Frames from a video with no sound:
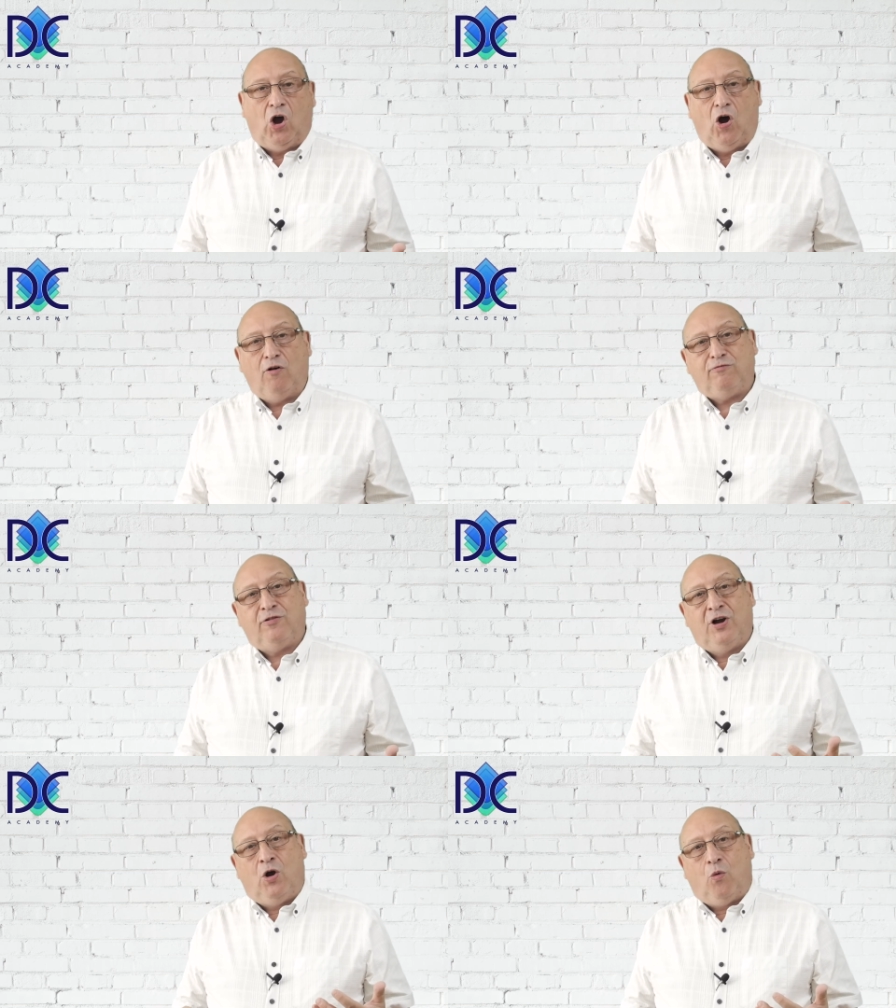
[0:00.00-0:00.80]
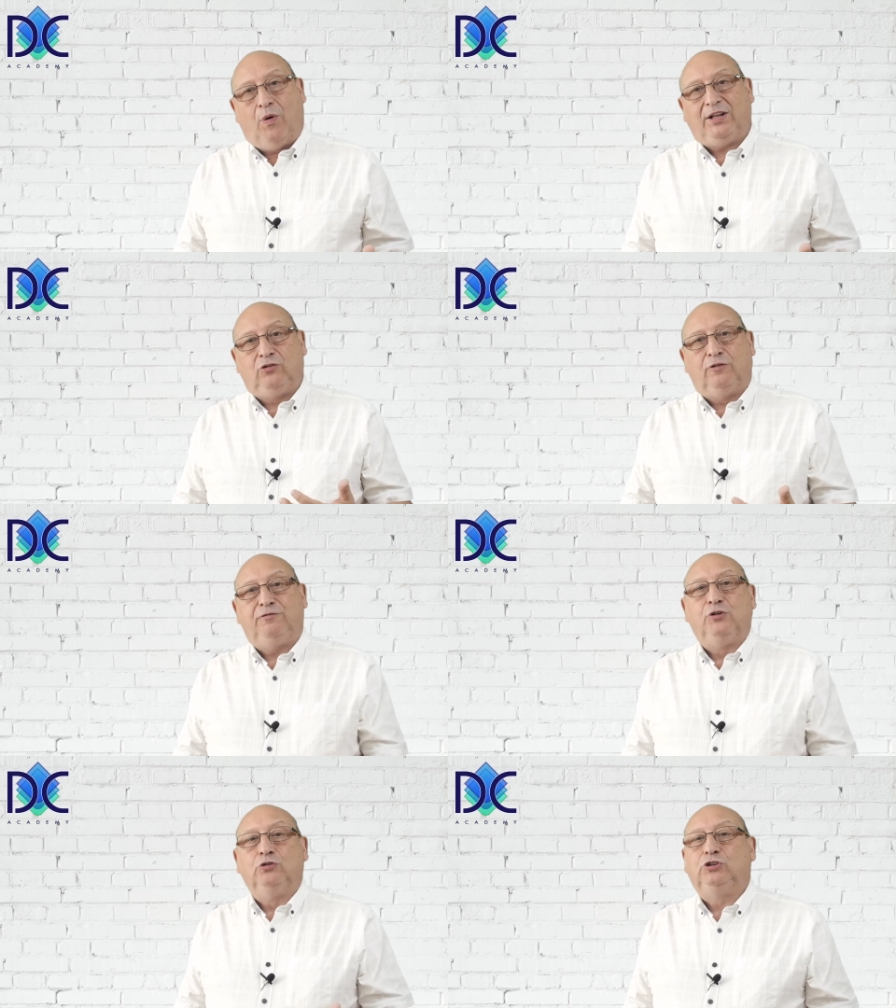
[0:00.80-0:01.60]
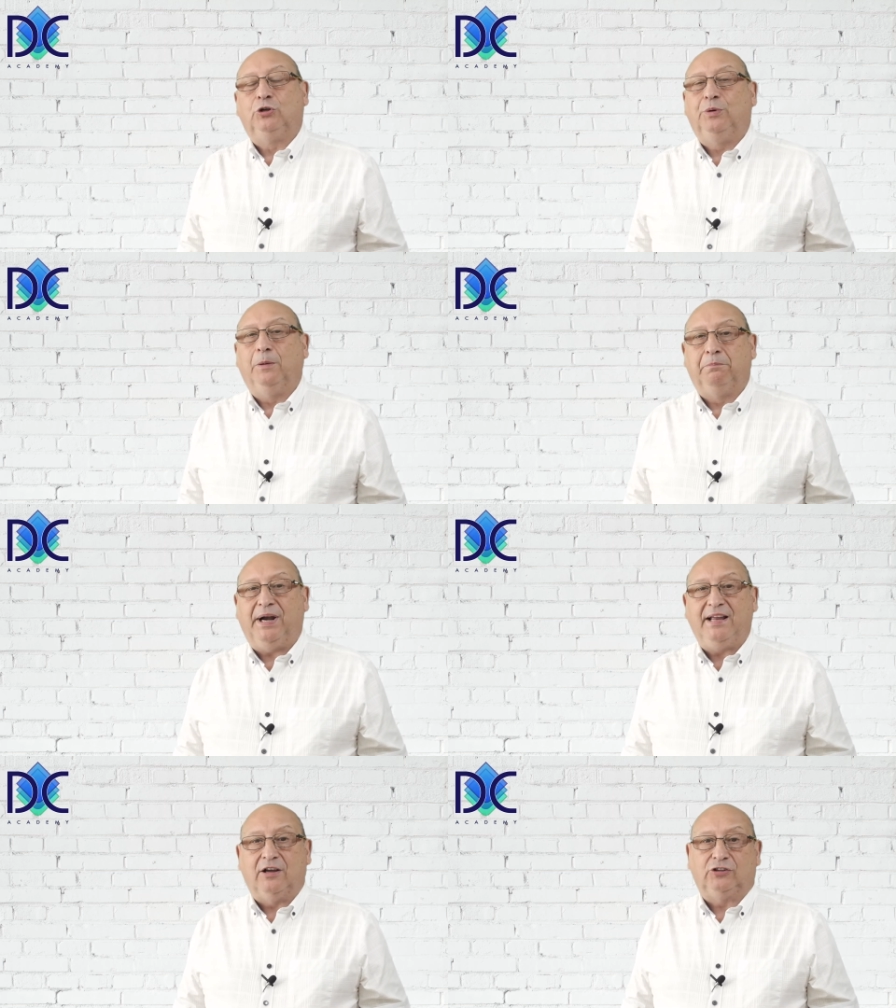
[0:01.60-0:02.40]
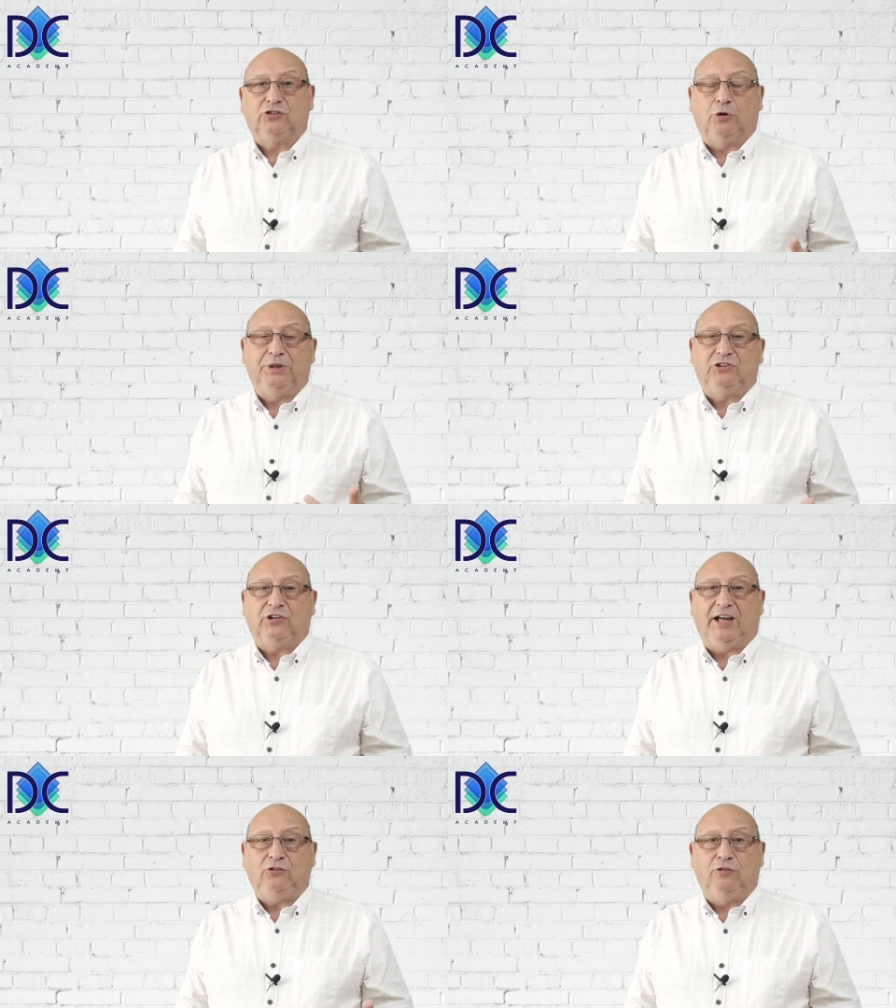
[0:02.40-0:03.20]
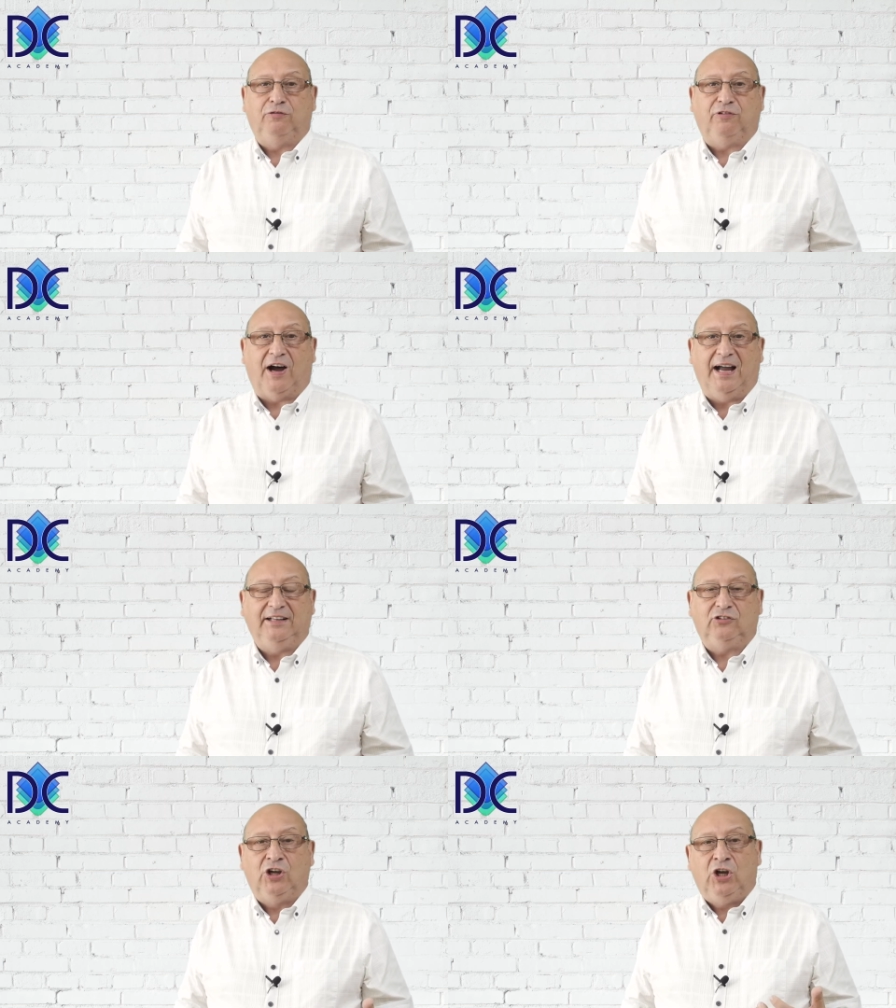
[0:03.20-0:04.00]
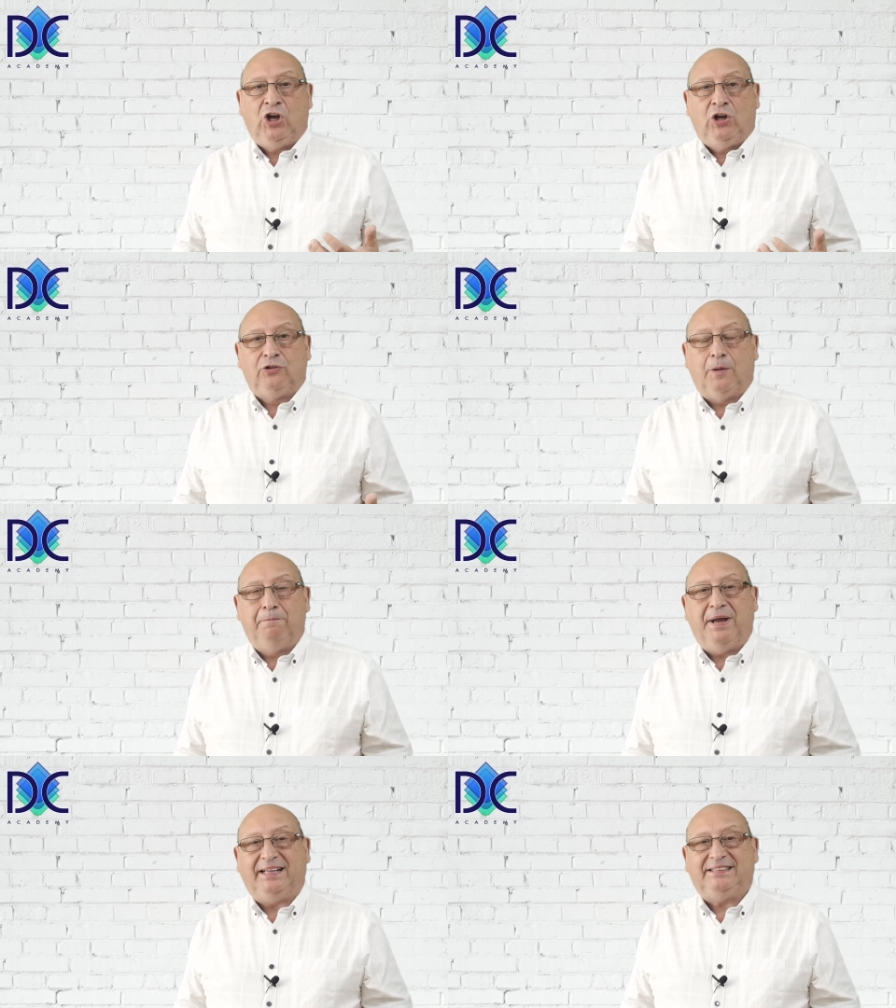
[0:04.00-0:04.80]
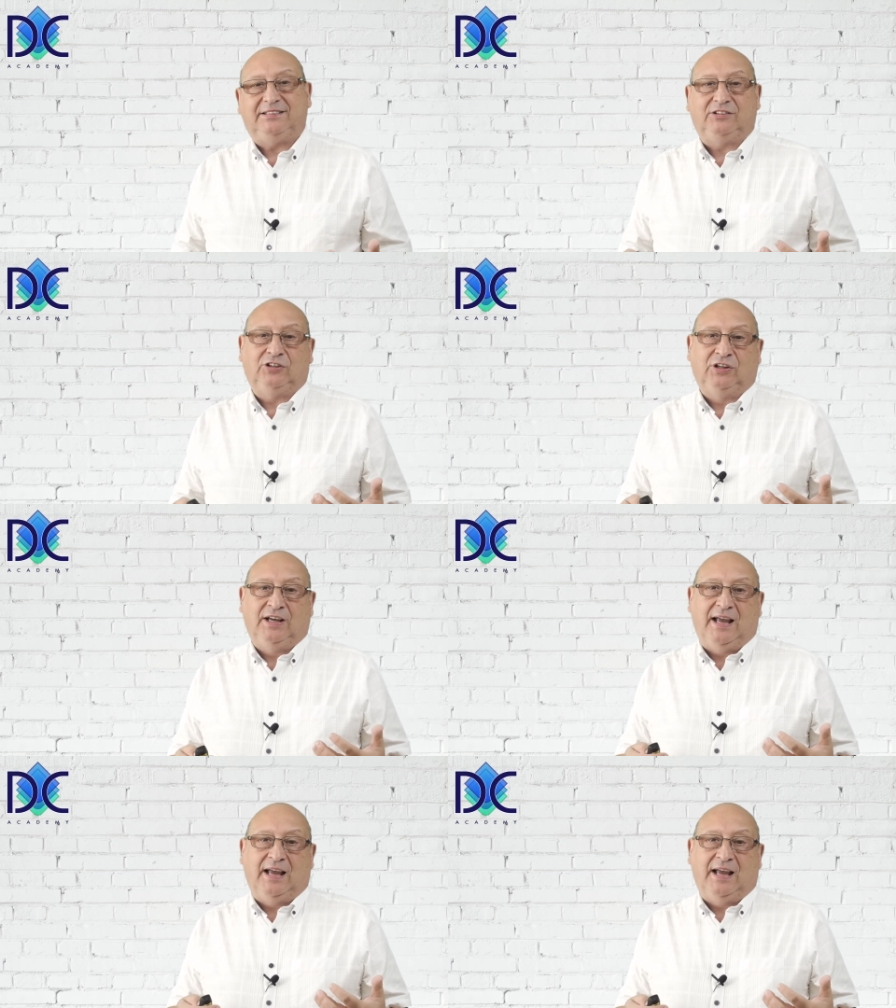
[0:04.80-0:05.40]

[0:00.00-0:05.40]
of what the future will bring us. So we try to find the best